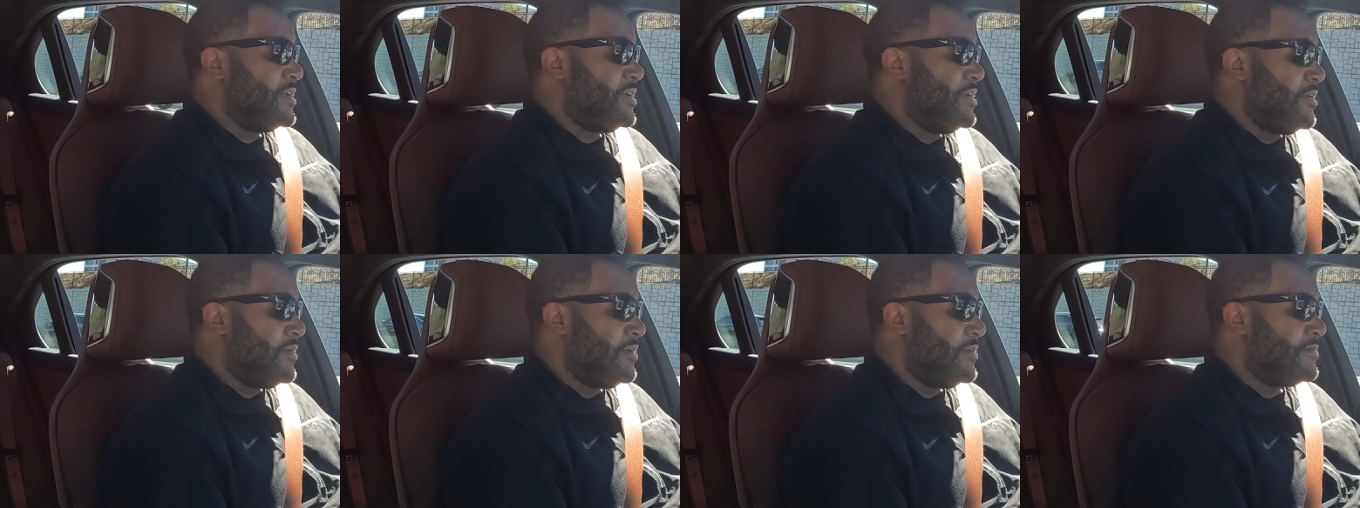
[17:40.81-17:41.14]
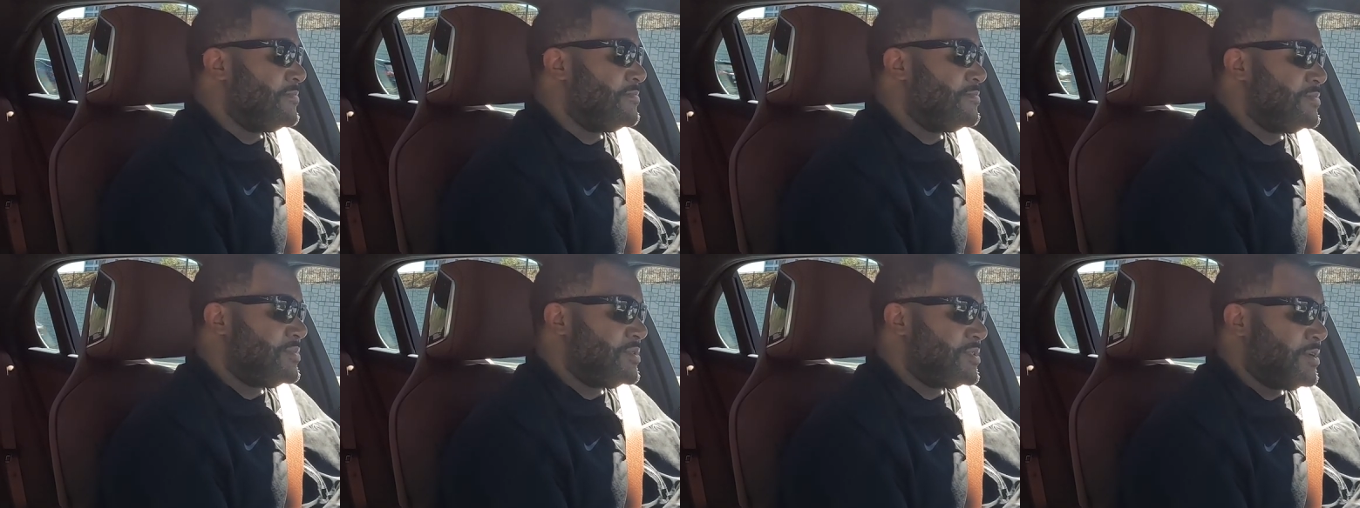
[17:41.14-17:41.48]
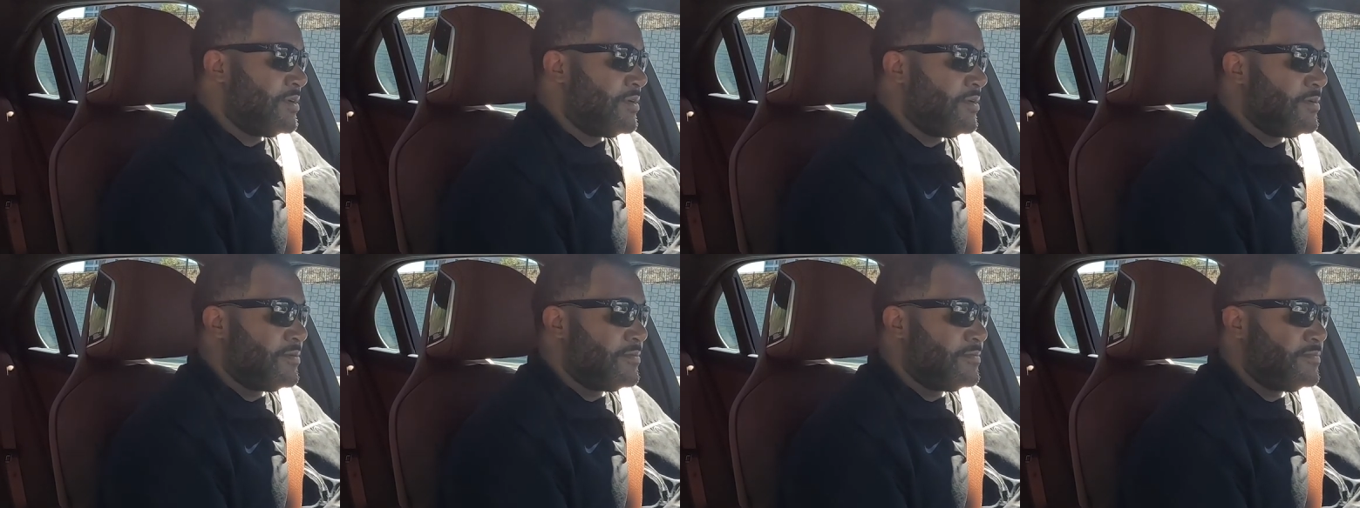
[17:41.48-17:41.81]
here,
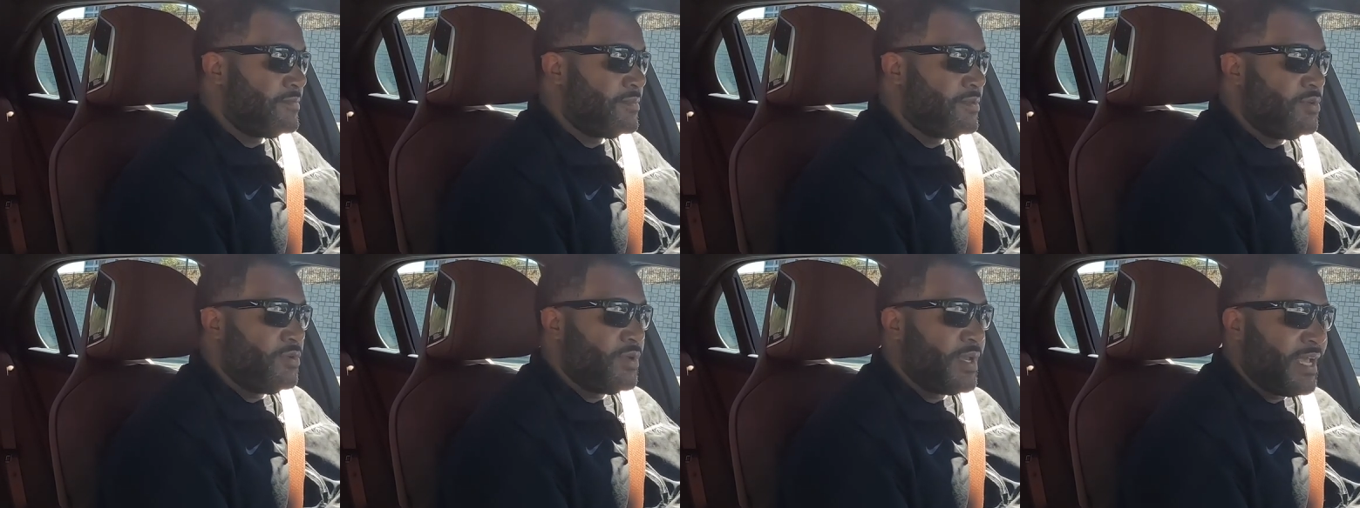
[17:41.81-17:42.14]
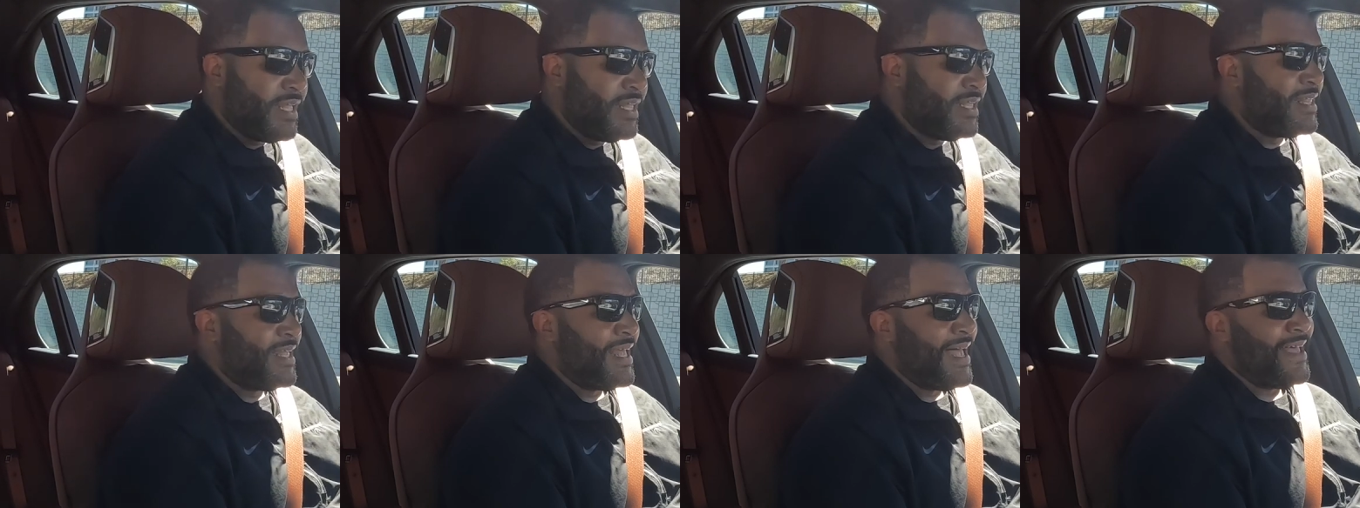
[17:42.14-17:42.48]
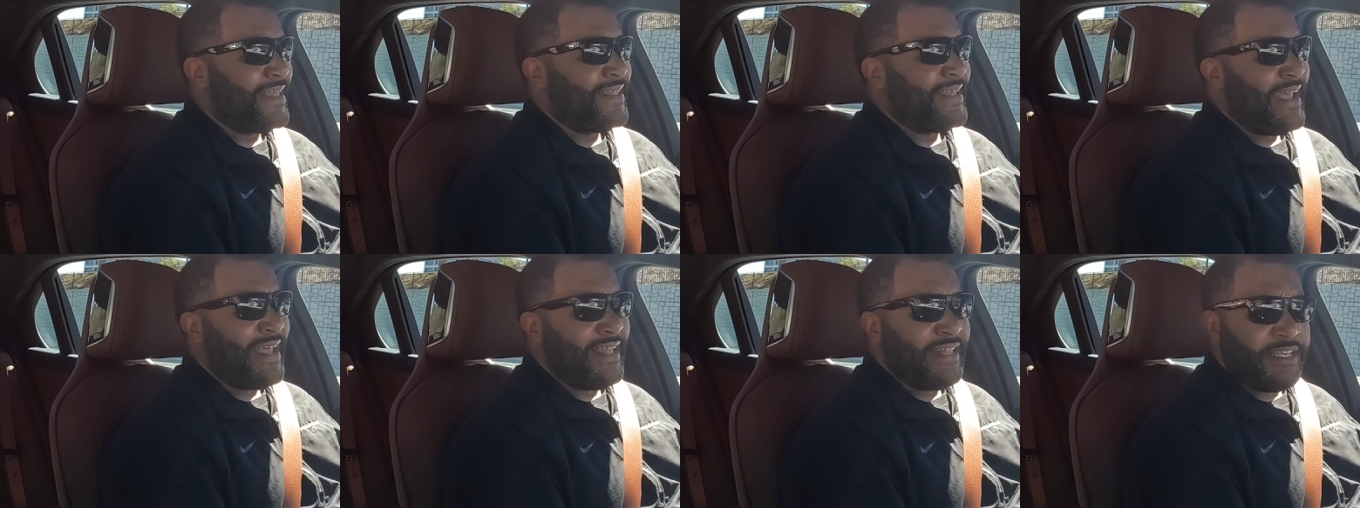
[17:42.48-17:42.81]
so you get a
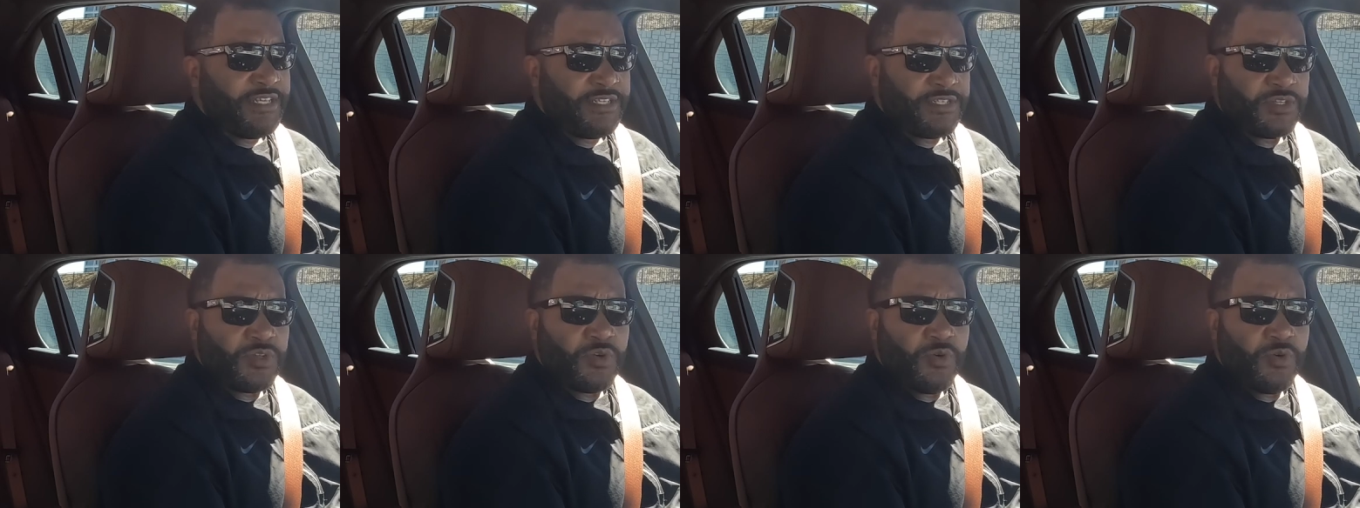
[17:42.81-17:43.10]
lot of that in these